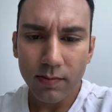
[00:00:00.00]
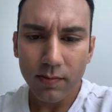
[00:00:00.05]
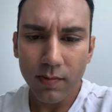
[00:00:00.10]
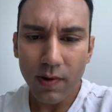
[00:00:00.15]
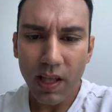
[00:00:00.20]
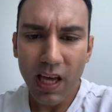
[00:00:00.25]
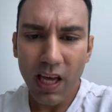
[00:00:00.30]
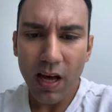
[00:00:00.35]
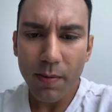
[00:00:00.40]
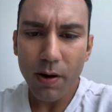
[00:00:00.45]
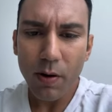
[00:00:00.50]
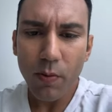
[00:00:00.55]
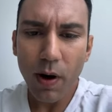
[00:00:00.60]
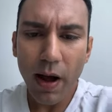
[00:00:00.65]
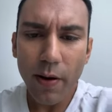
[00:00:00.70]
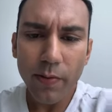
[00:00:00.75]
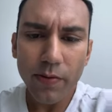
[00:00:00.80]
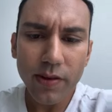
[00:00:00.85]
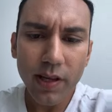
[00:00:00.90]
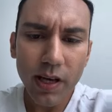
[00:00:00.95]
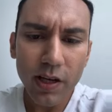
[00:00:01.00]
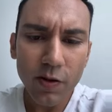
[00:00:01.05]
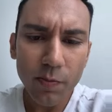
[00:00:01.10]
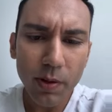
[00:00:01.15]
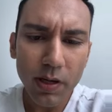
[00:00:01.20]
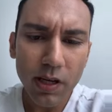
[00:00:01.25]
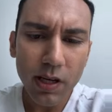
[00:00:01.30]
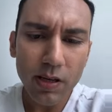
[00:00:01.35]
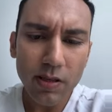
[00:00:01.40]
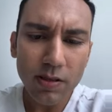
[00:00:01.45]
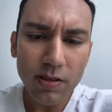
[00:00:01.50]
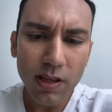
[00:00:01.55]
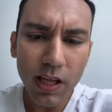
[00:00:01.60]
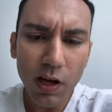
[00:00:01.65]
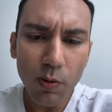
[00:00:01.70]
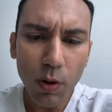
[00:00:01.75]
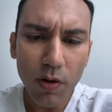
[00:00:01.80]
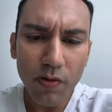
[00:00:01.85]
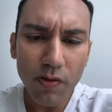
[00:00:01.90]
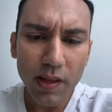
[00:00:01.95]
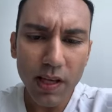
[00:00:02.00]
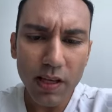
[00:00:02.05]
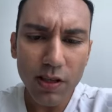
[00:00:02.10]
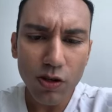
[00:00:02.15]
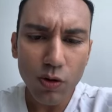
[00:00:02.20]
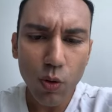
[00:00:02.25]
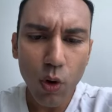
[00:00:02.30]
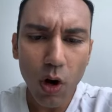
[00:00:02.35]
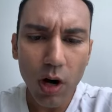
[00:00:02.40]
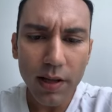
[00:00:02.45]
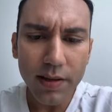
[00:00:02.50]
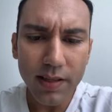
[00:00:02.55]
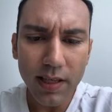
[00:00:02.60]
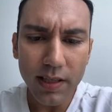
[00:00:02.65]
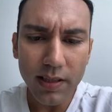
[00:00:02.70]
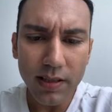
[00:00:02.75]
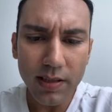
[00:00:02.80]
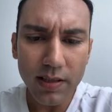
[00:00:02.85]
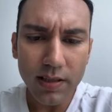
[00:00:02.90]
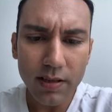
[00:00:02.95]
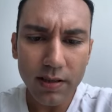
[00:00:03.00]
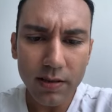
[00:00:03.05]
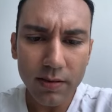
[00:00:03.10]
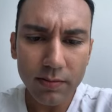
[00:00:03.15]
They come around us because they want these qualities